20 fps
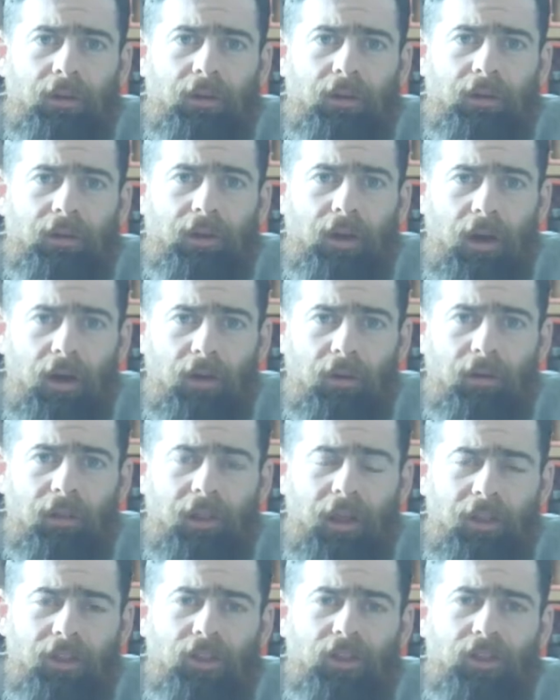No,
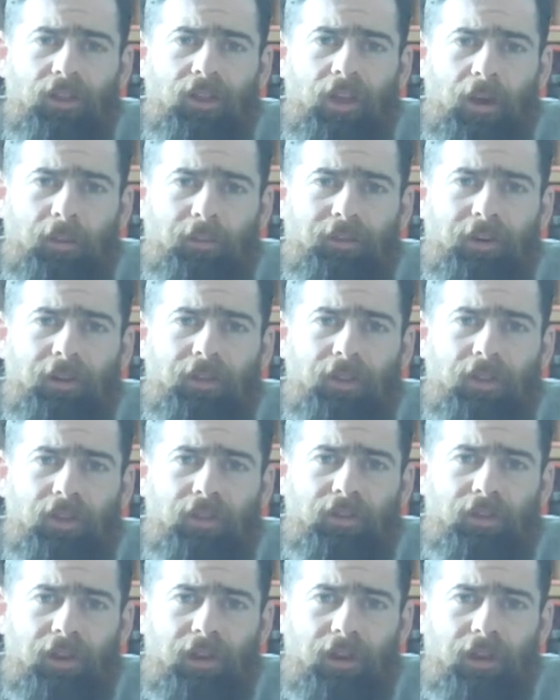let's separate these
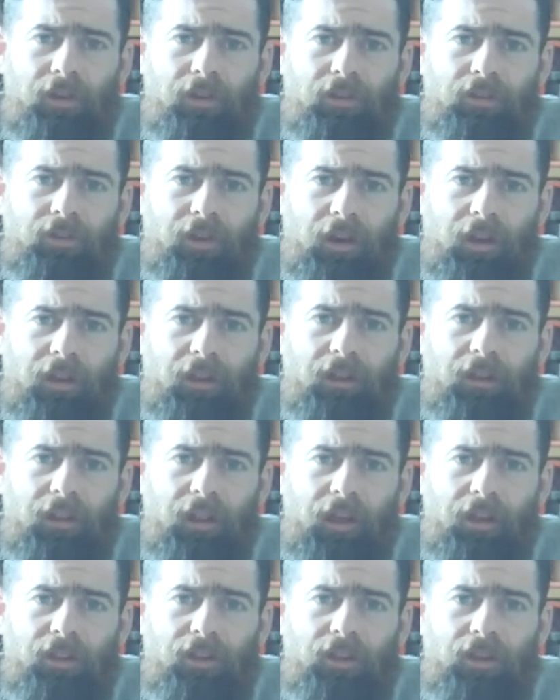videos. Fuck it.
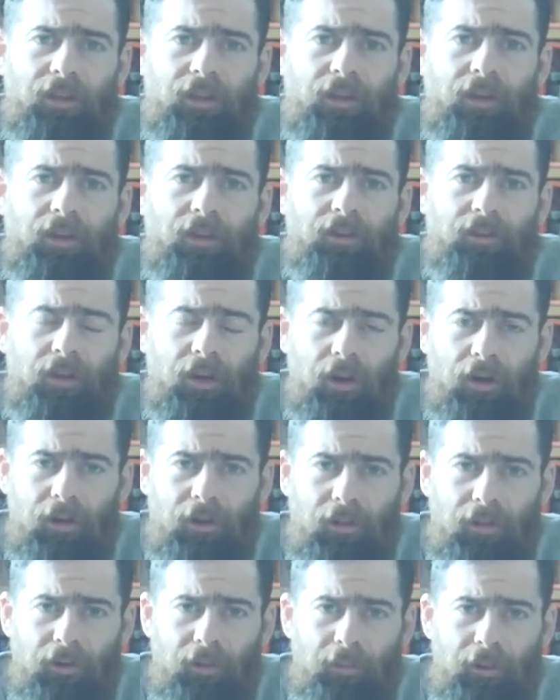Let's talk a
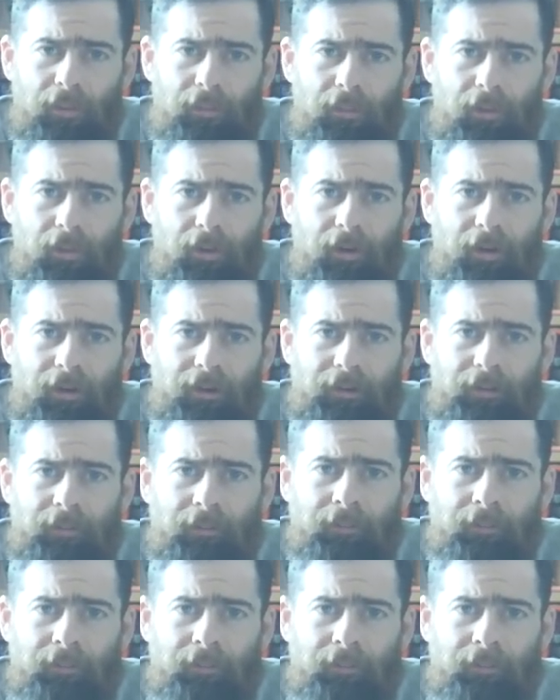little bit more.